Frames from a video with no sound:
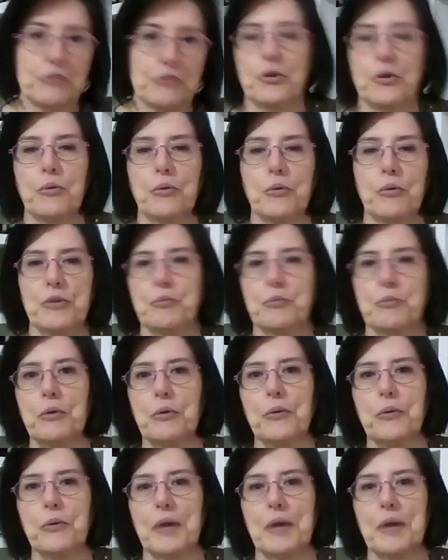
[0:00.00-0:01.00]
So we
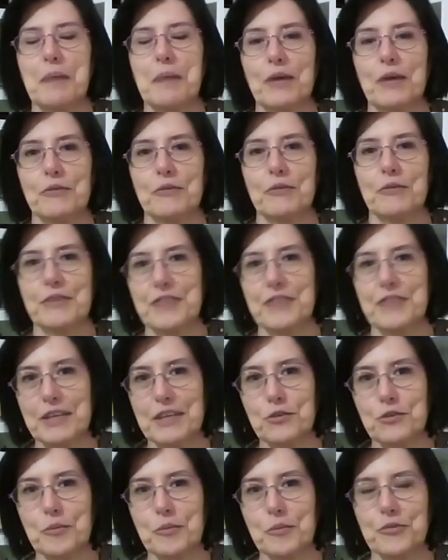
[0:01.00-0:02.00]
spoke about the
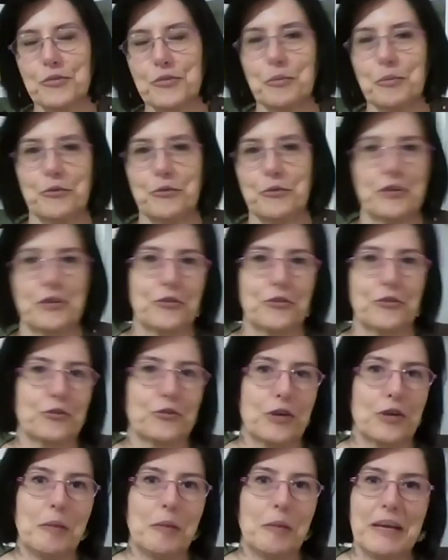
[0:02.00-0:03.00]
symptoms, so
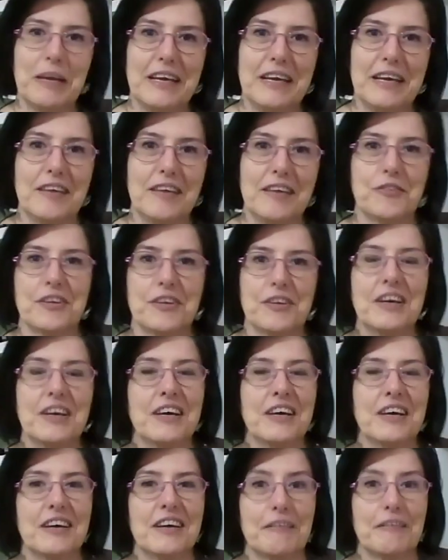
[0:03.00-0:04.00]
post-exertional malaise,
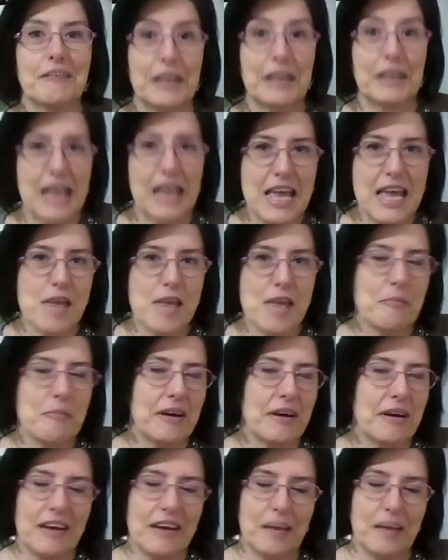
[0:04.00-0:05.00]
the name,
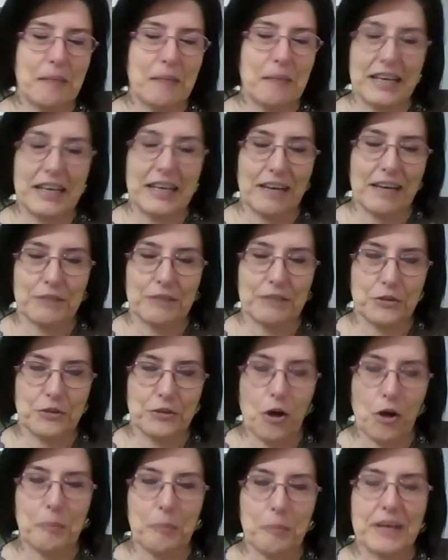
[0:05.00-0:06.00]
and many other
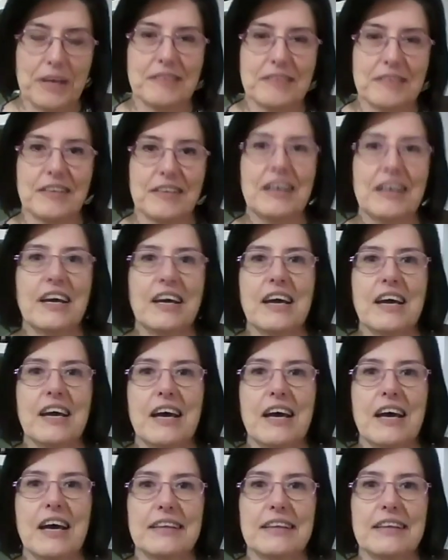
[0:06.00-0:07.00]
topics.
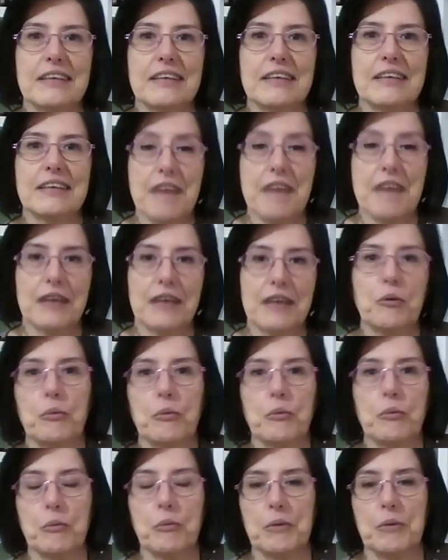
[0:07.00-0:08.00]
And then
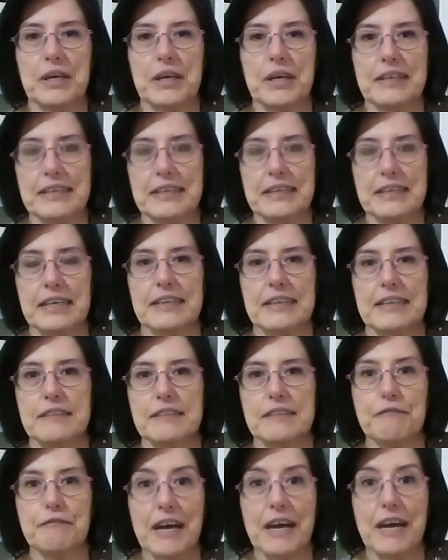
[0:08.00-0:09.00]
we
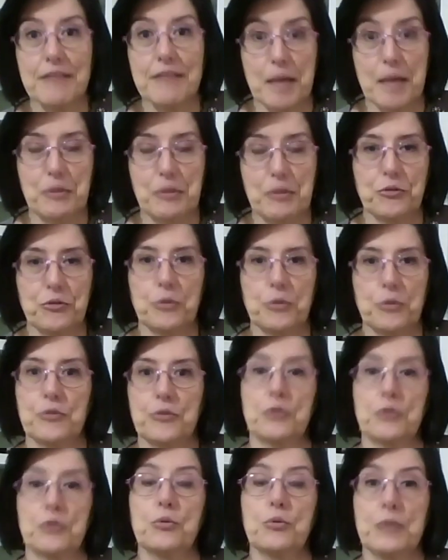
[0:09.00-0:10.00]
dedicated 5
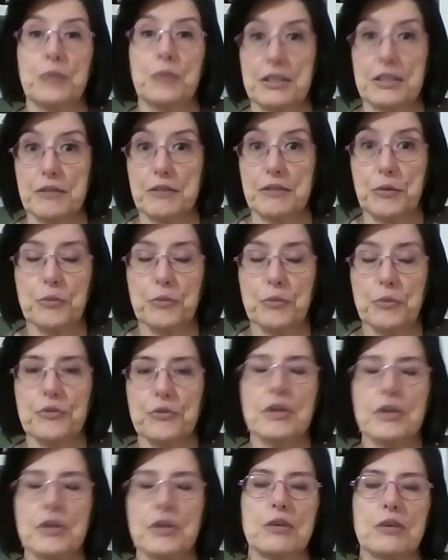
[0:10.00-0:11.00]
episodes to interviews.
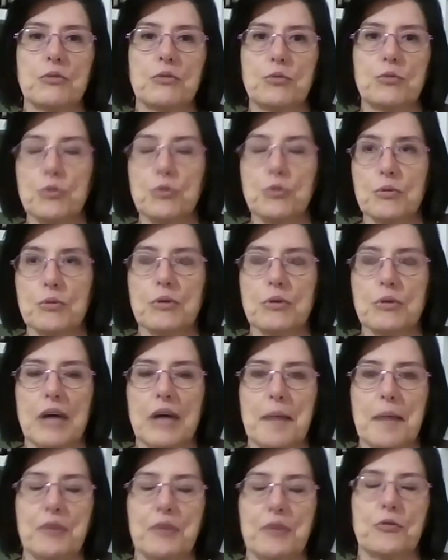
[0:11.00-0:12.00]
2
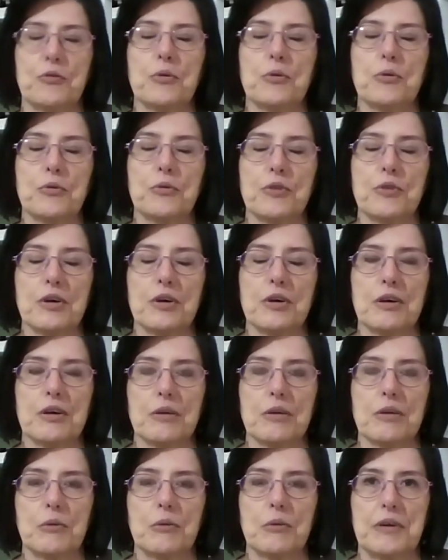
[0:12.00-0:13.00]
episodes
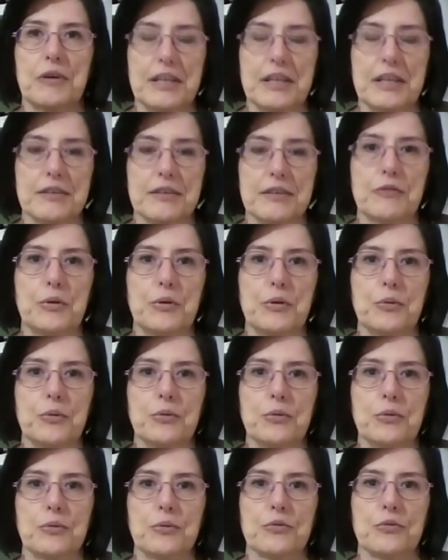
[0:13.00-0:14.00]
were
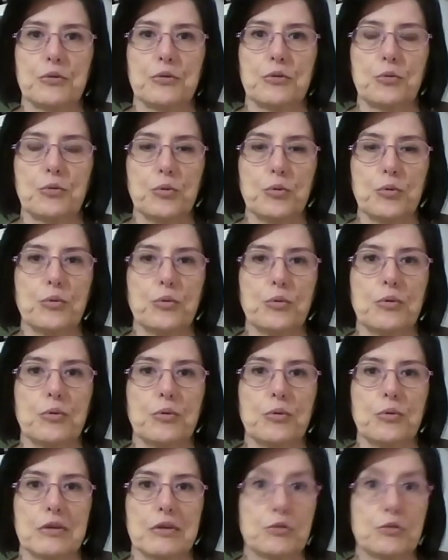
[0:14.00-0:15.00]
interviews to
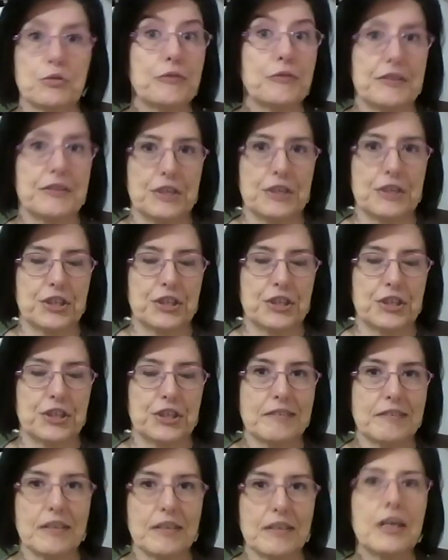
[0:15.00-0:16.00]
2
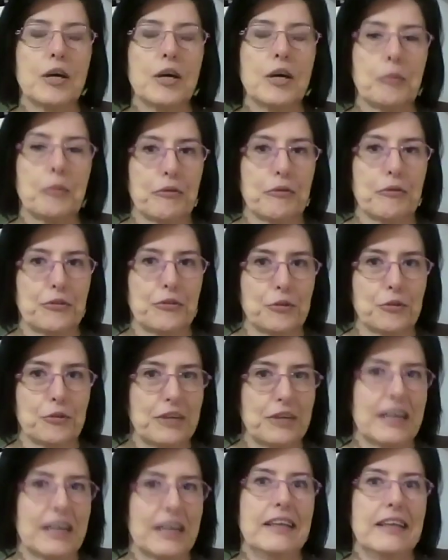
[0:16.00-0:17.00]
physicians, Professor
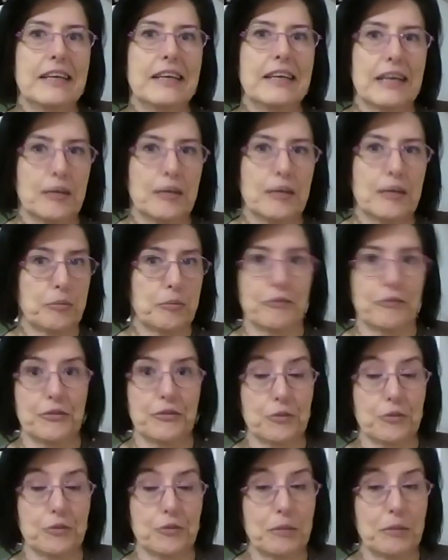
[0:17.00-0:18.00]
Tirelli and
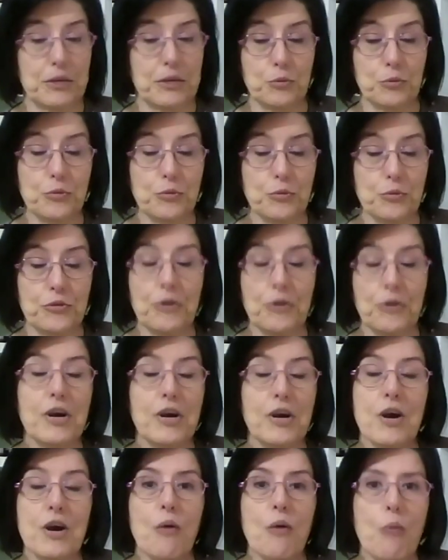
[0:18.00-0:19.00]
Professor Baritussio.
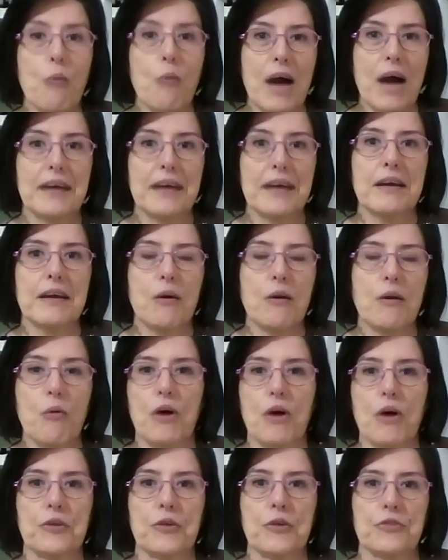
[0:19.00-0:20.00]
One
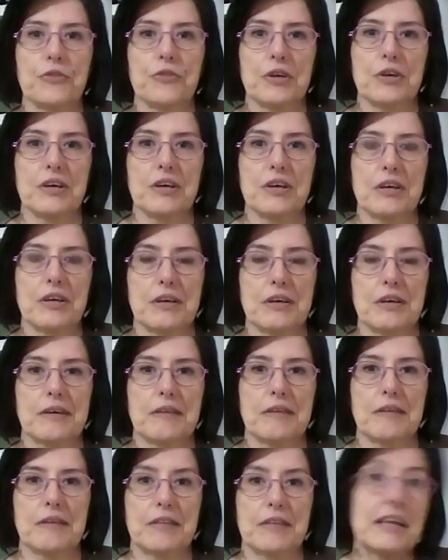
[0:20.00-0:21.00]
was
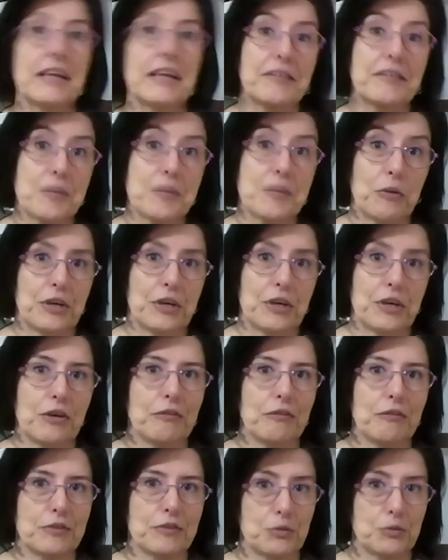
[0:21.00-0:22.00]
the testimony
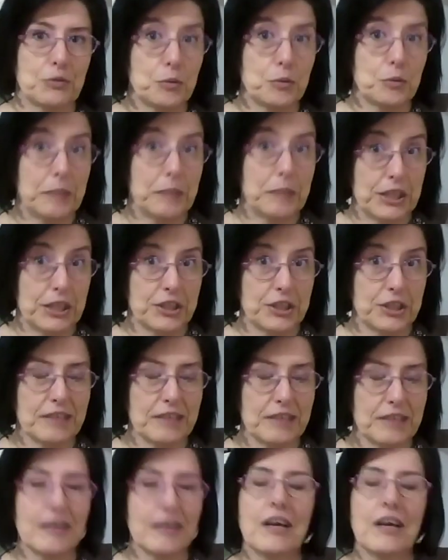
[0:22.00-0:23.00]
of 2
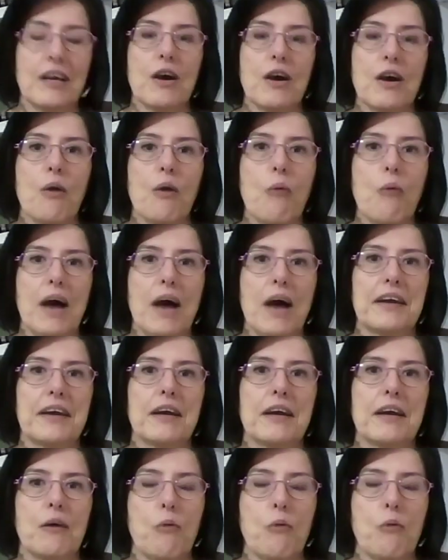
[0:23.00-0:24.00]
patients. One
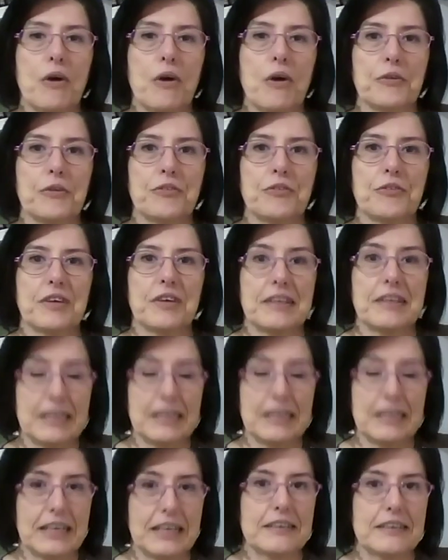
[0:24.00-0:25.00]
was
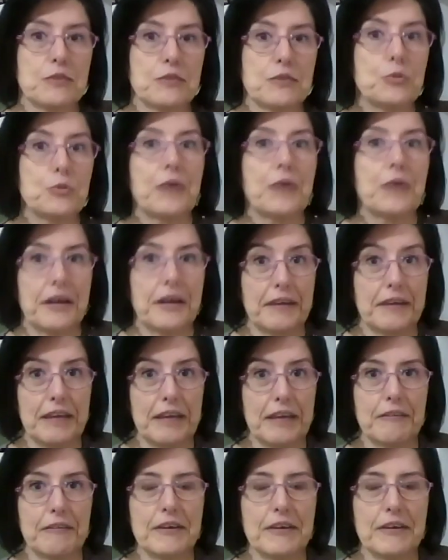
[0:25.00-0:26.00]
dedicated to
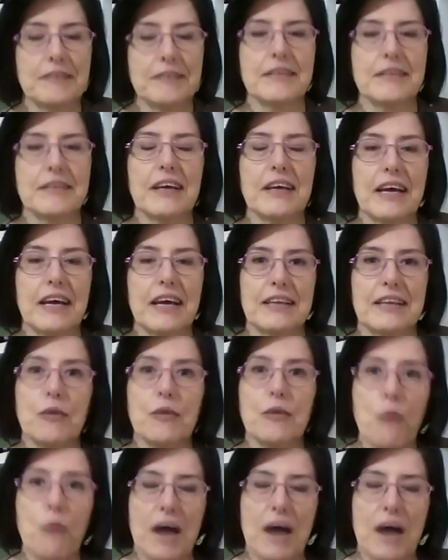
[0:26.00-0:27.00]
caregivers, and
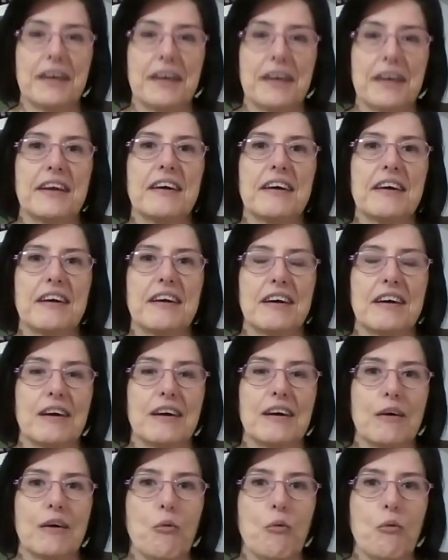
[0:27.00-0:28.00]
one
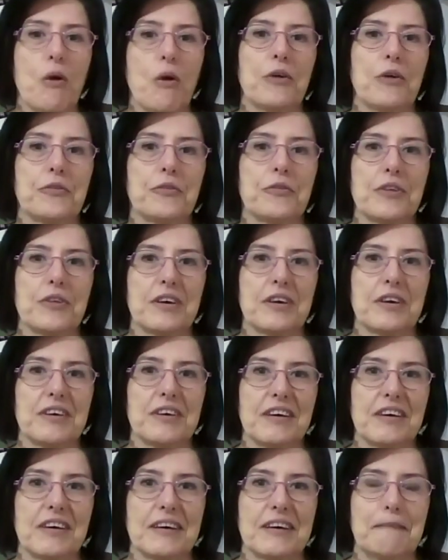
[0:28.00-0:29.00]
was
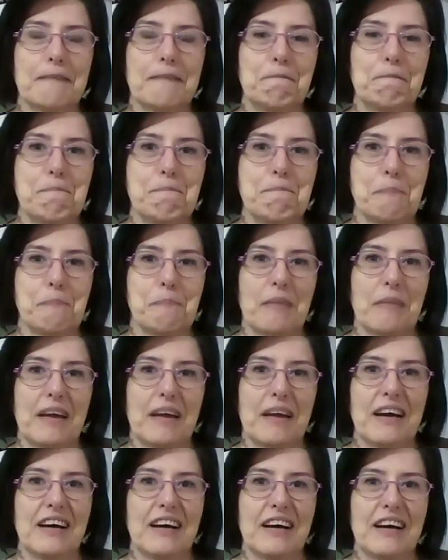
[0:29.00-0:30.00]
a
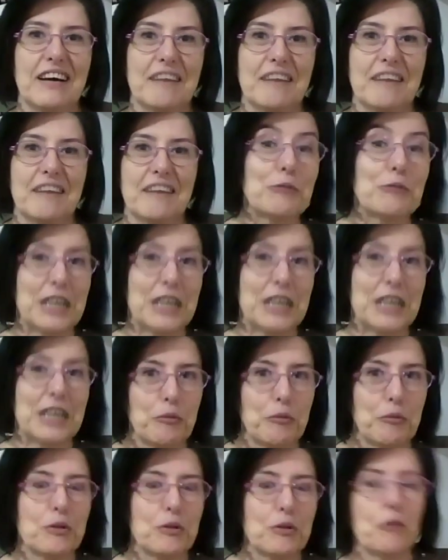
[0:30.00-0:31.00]
round
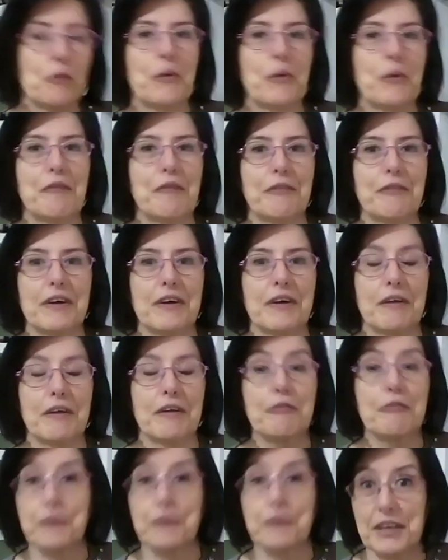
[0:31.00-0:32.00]
table with
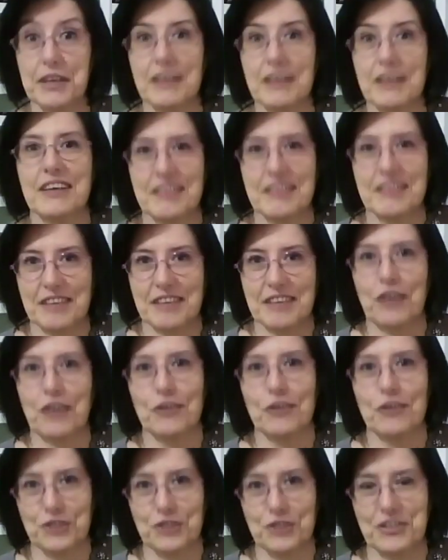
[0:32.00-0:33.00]
3
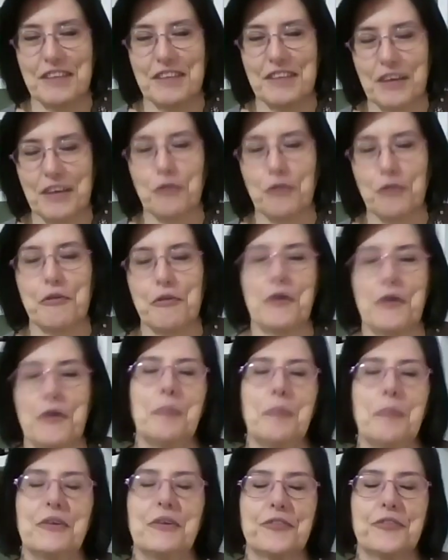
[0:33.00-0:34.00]
psychologists and
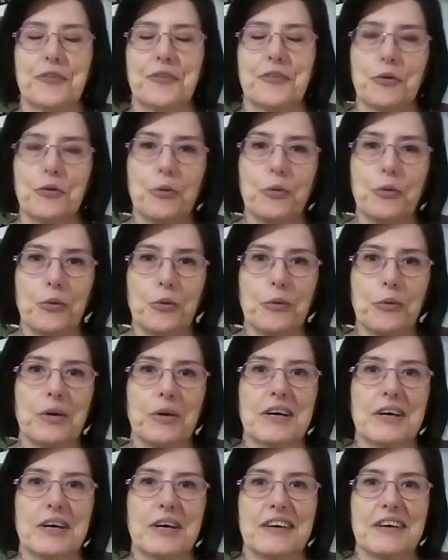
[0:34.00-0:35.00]
psychotherapists who
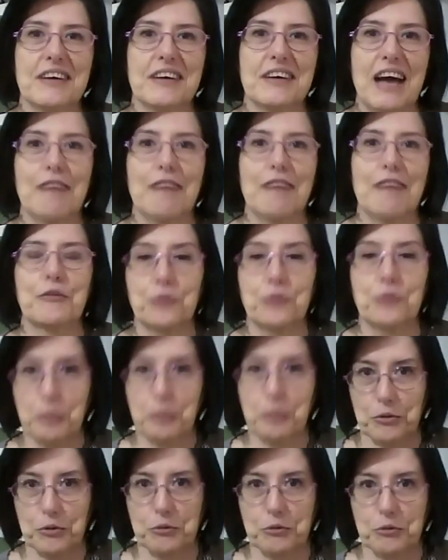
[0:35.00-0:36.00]
have
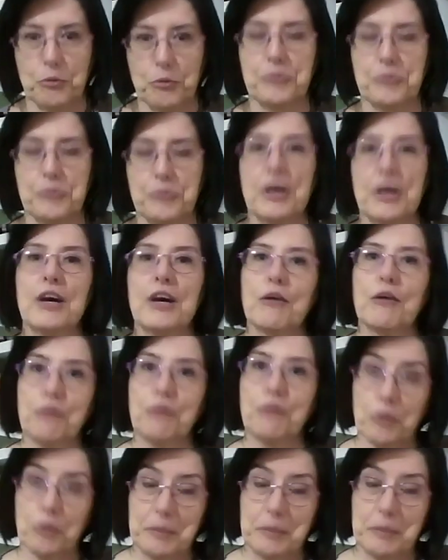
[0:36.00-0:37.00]
support groups
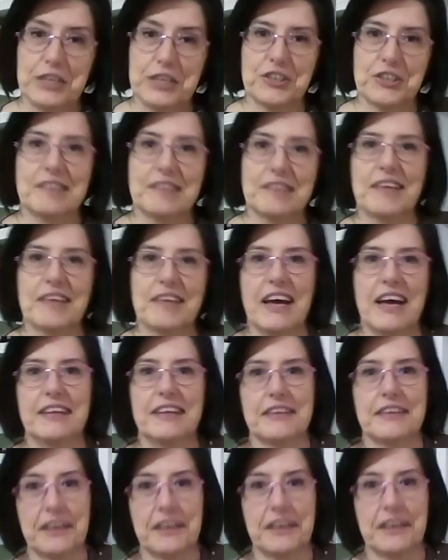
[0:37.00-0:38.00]
for patients
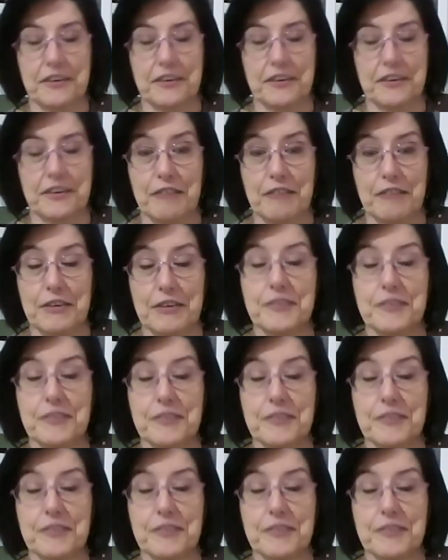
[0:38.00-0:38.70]
and caregivers.